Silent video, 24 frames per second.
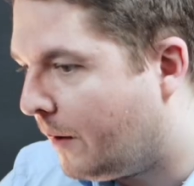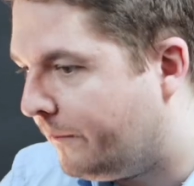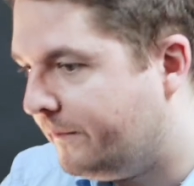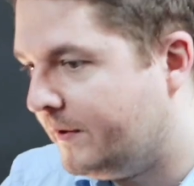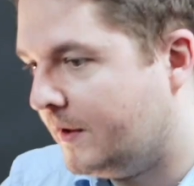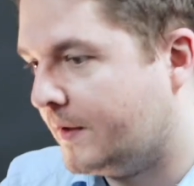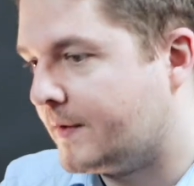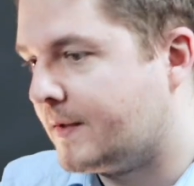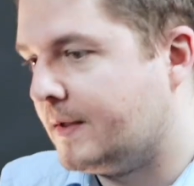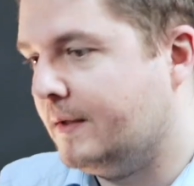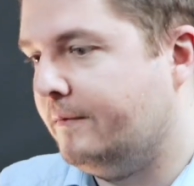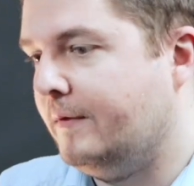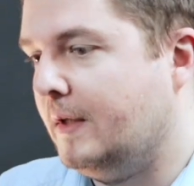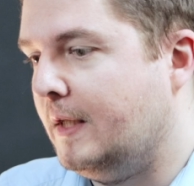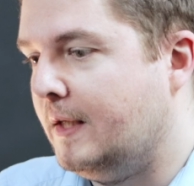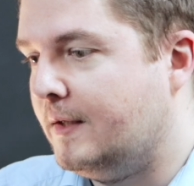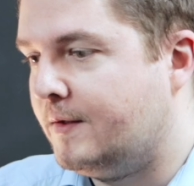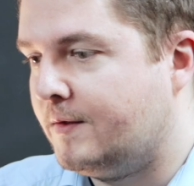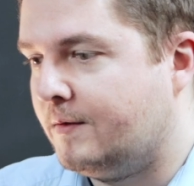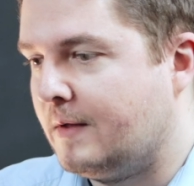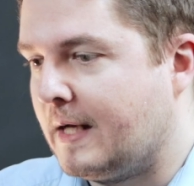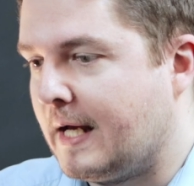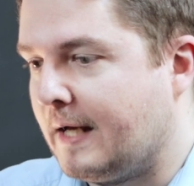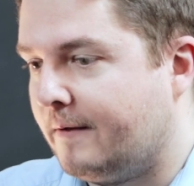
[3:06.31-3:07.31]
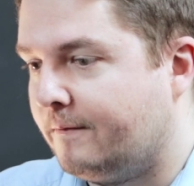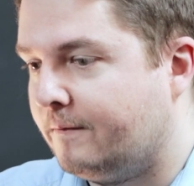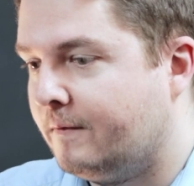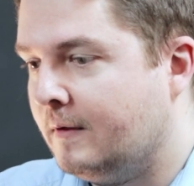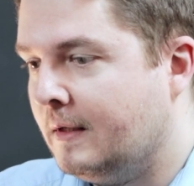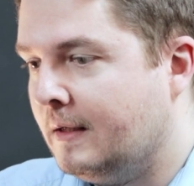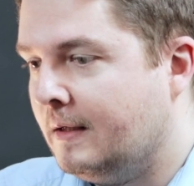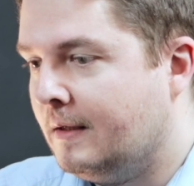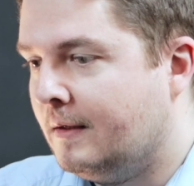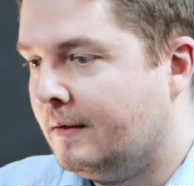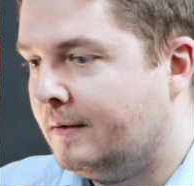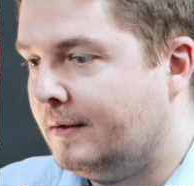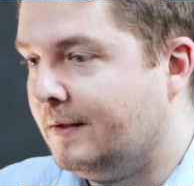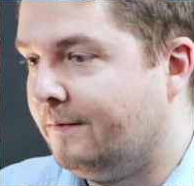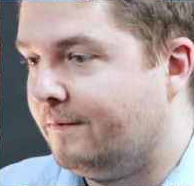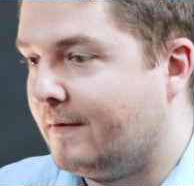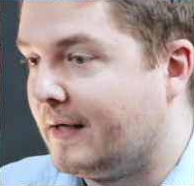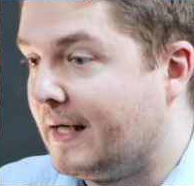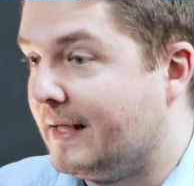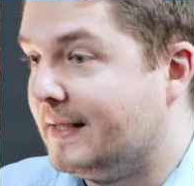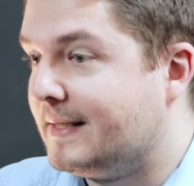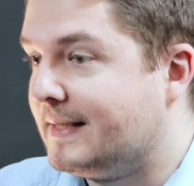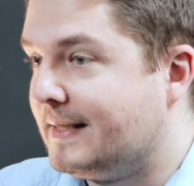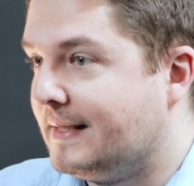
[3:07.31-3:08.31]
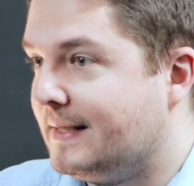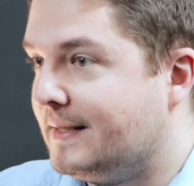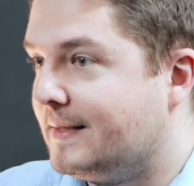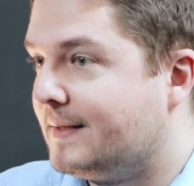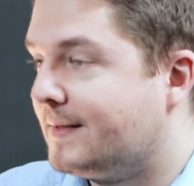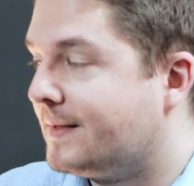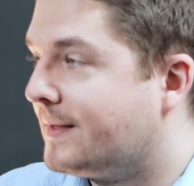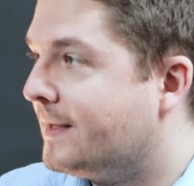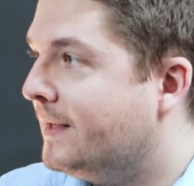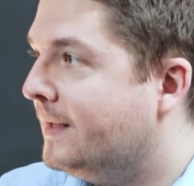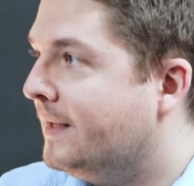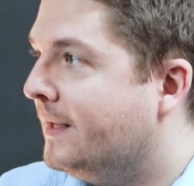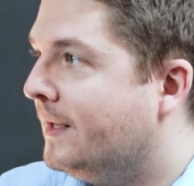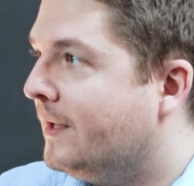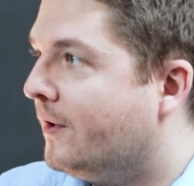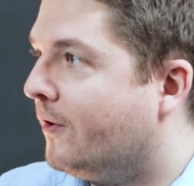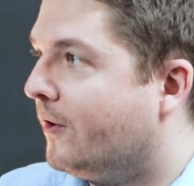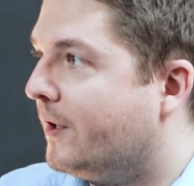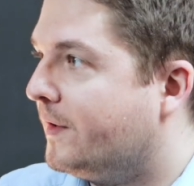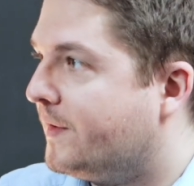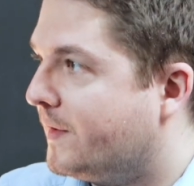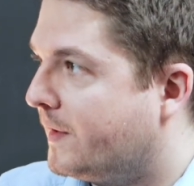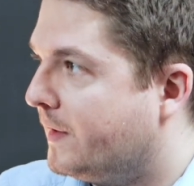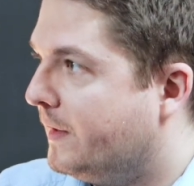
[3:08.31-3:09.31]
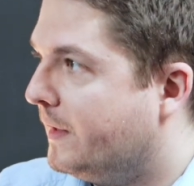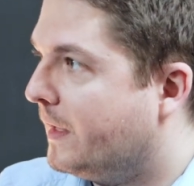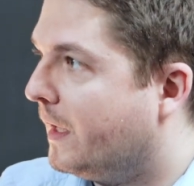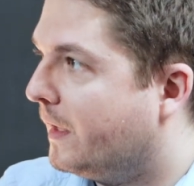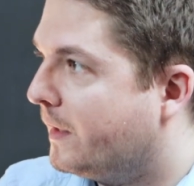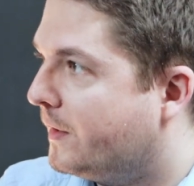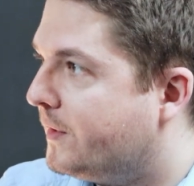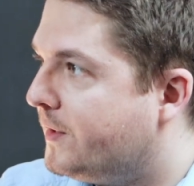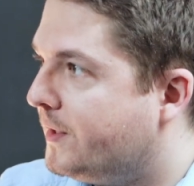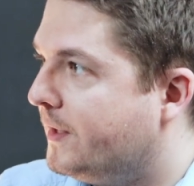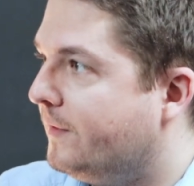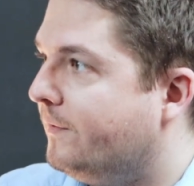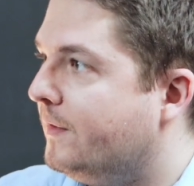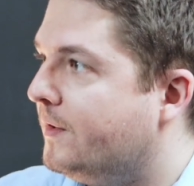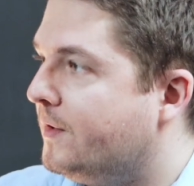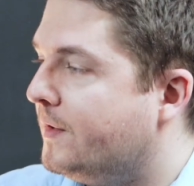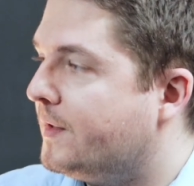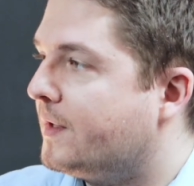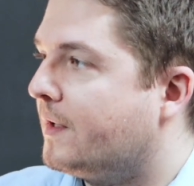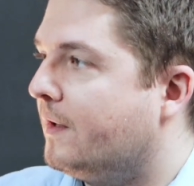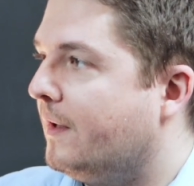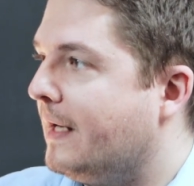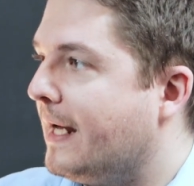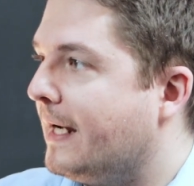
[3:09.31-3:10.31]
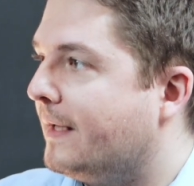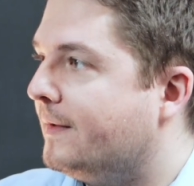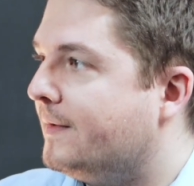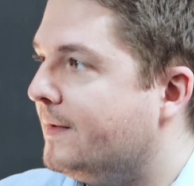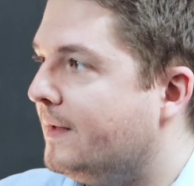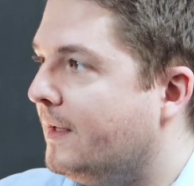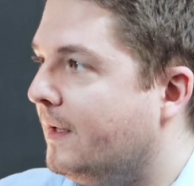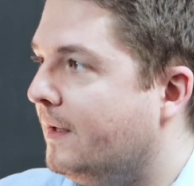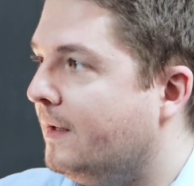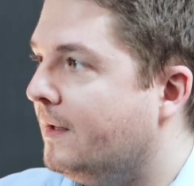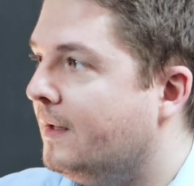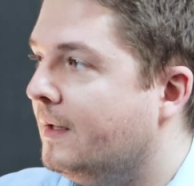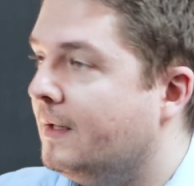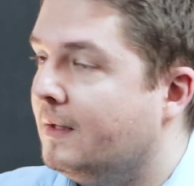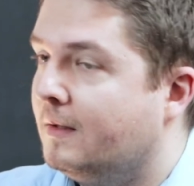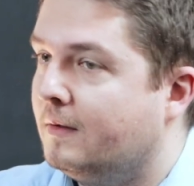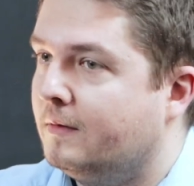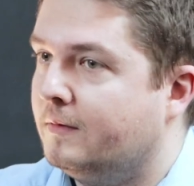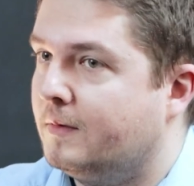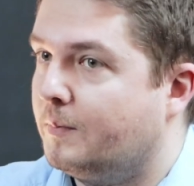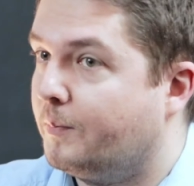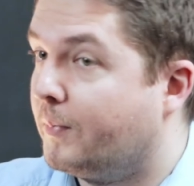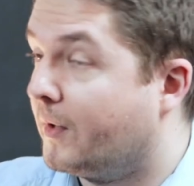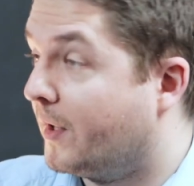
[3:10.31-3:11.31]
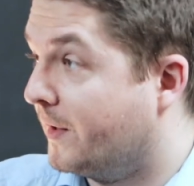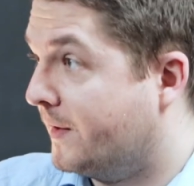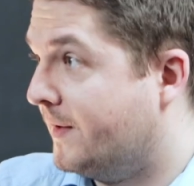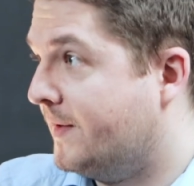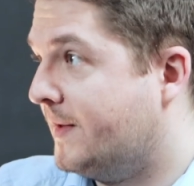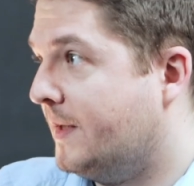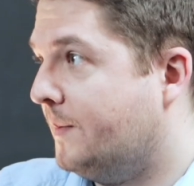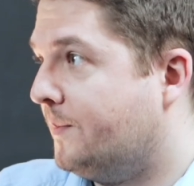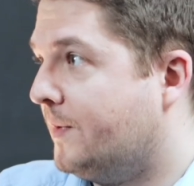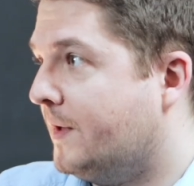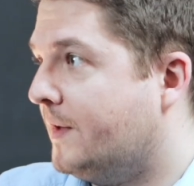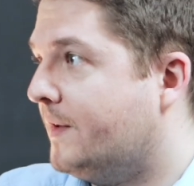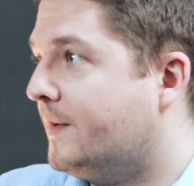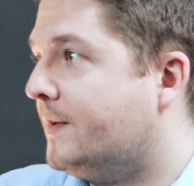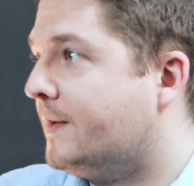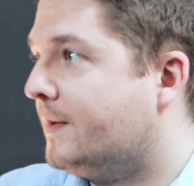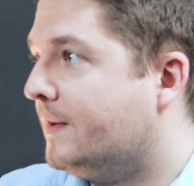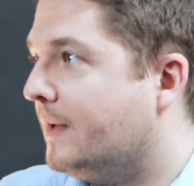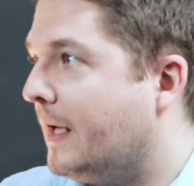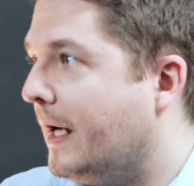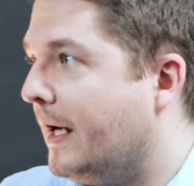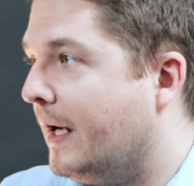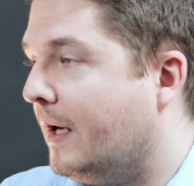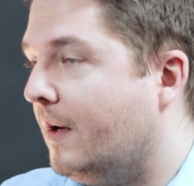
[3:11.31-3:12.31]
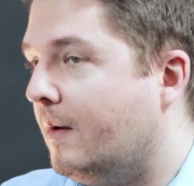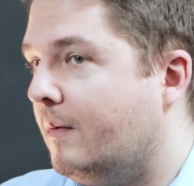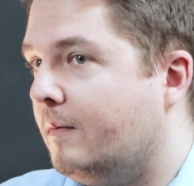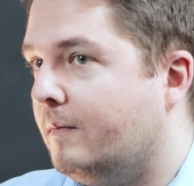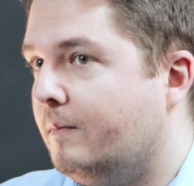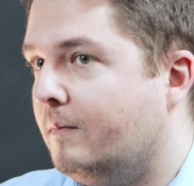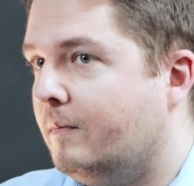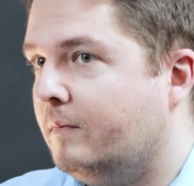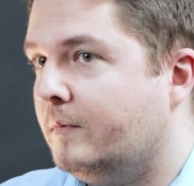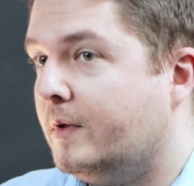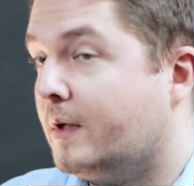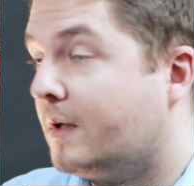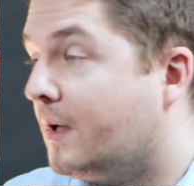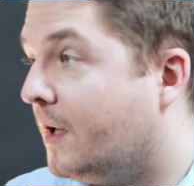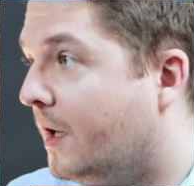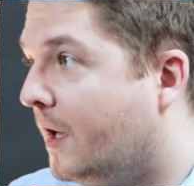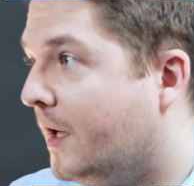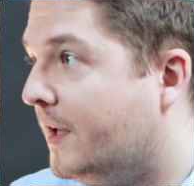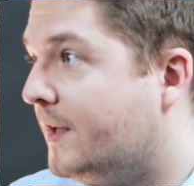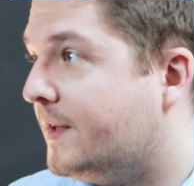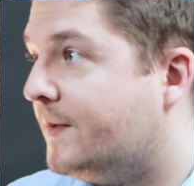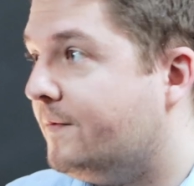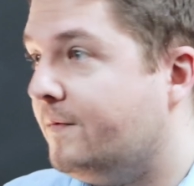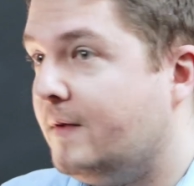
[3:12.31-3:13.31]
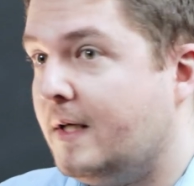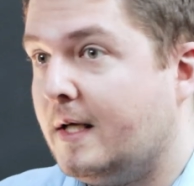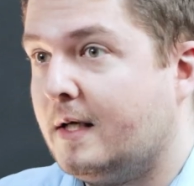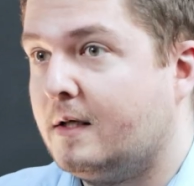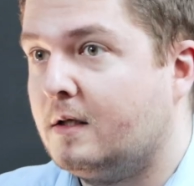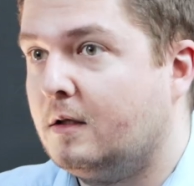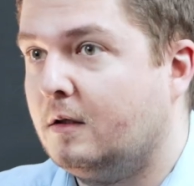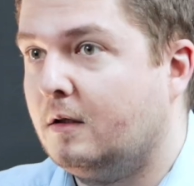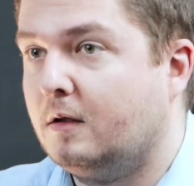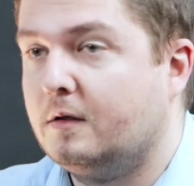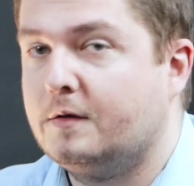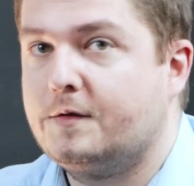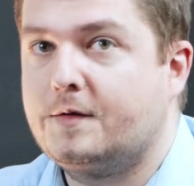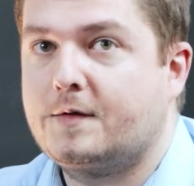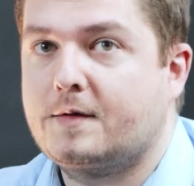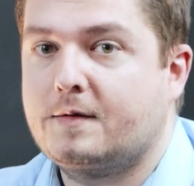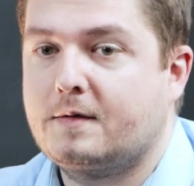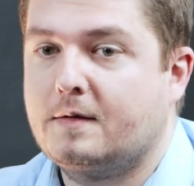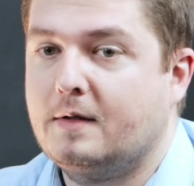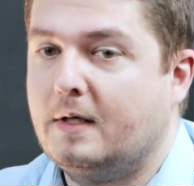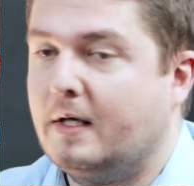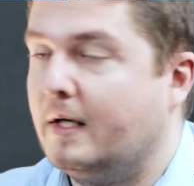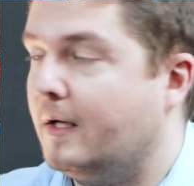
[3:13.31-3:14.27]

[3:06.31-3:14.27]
obviously we need to have devices or technology which is connecting the participants, the cars, vehicles,